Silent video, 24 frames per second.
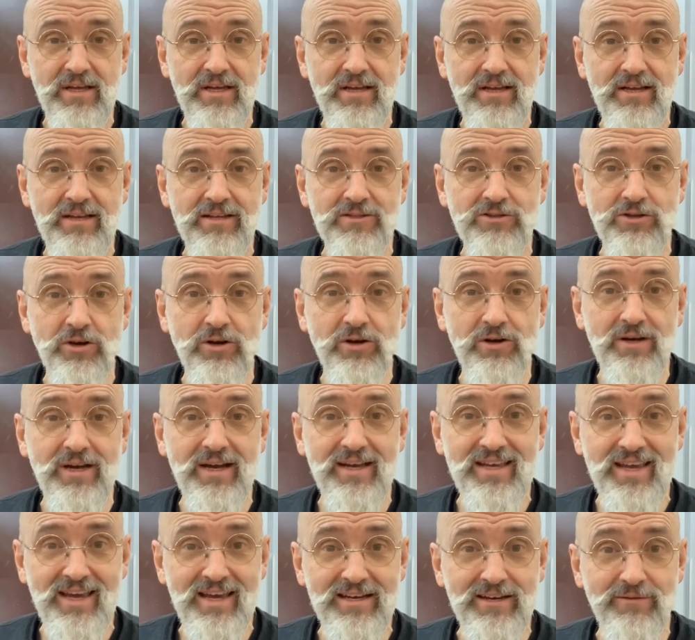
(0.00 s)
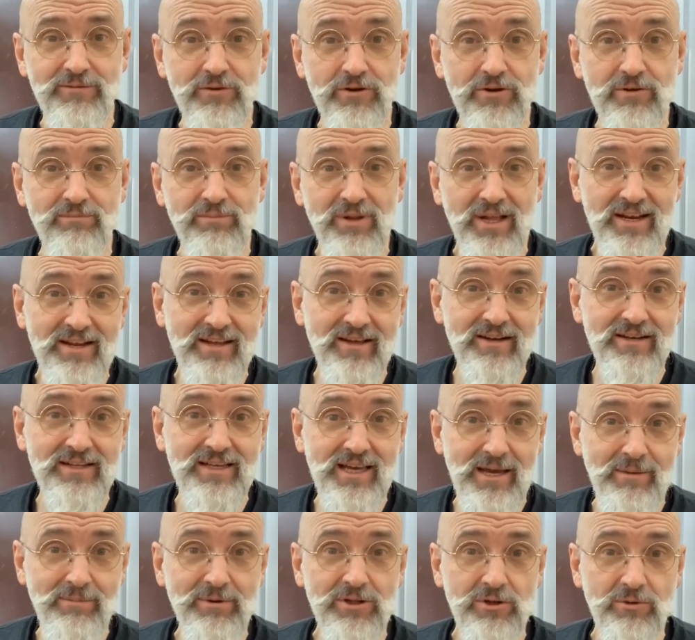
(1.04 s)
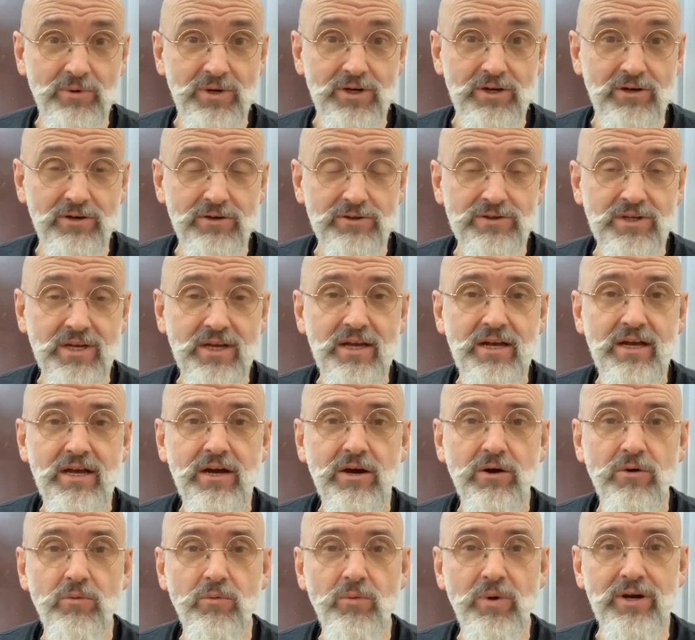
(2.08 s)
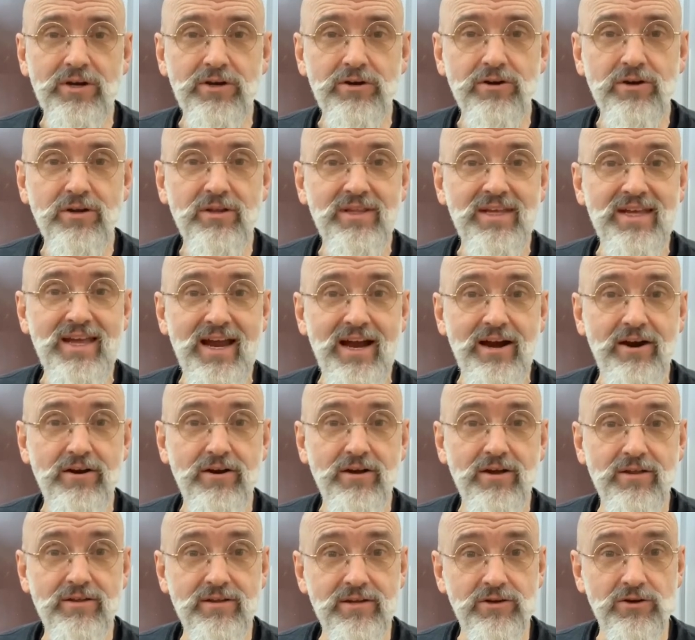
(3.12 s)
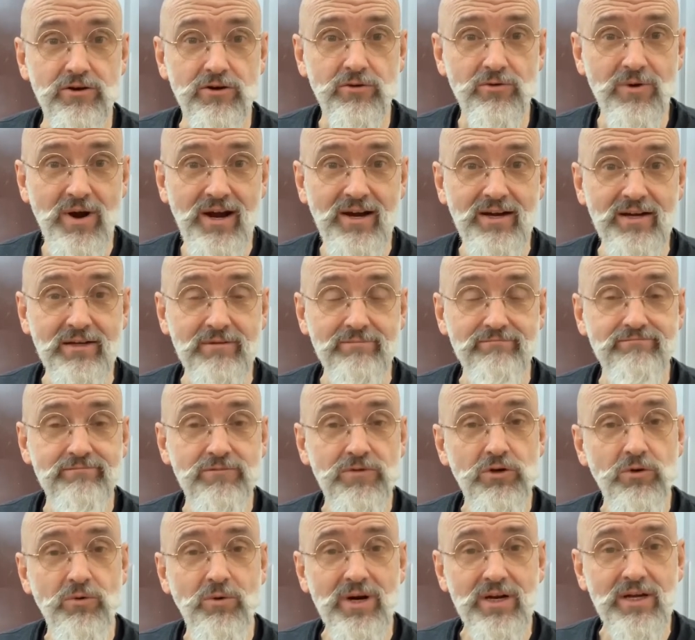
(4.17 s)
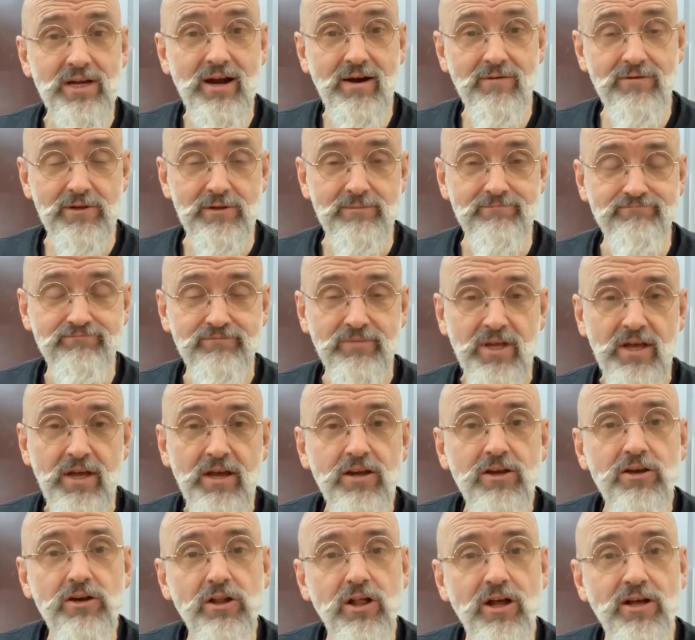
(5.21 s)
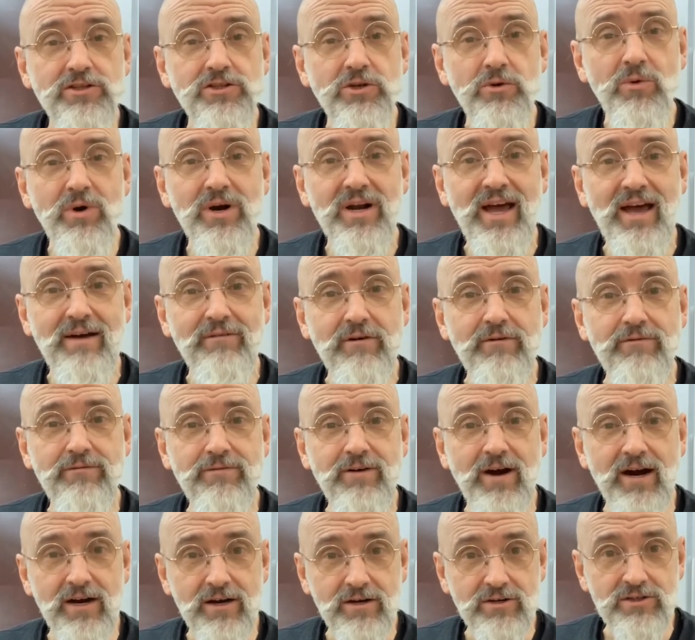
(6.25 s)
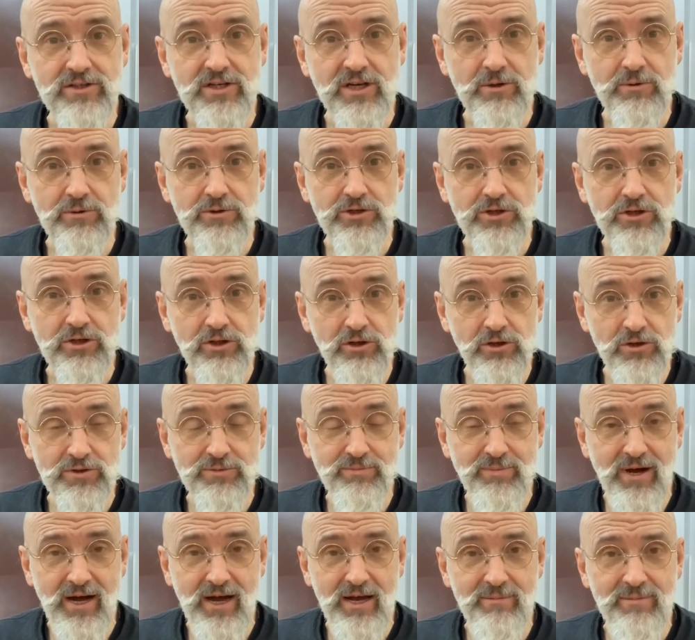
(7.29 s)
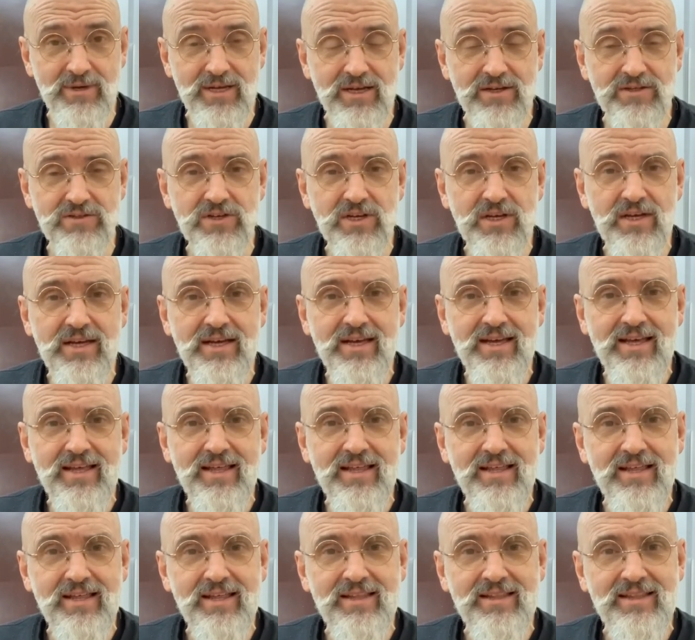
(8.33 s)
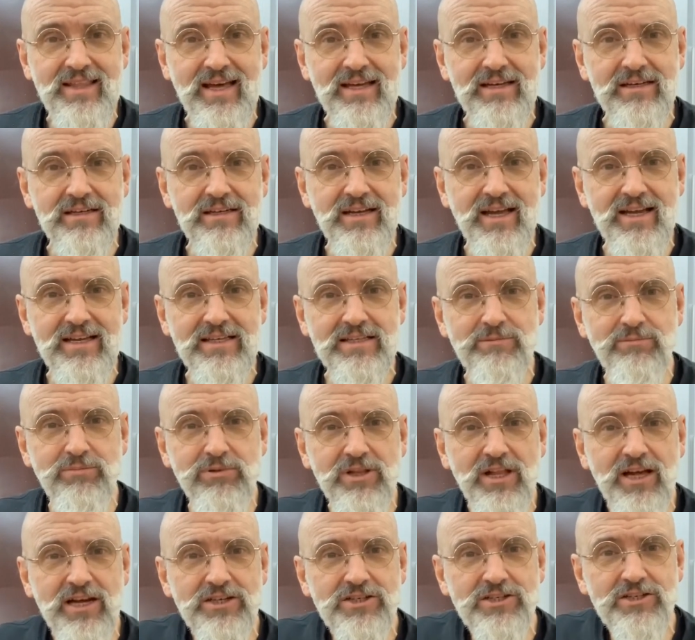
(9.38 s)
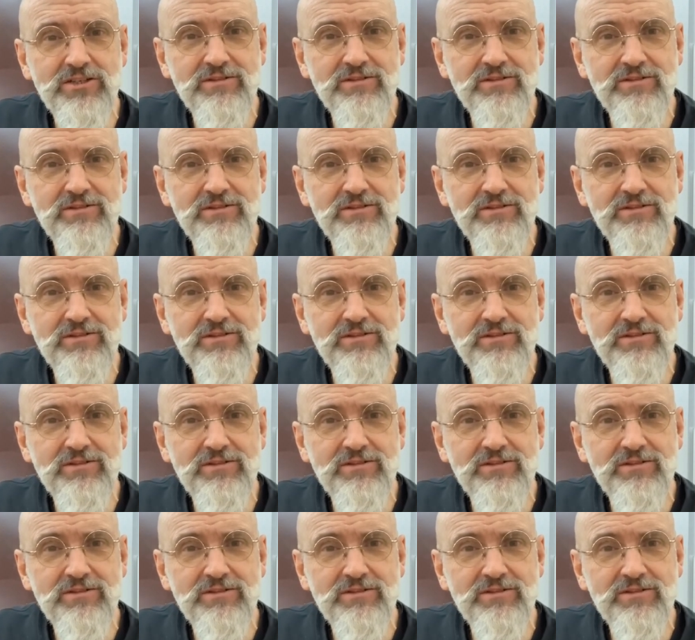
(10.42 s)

So again, if you're planning on keeping the windows, when you're in the area that you're grinding, you'll want to cover them. You'll also want to have a fire extinguisher close by because that nice plush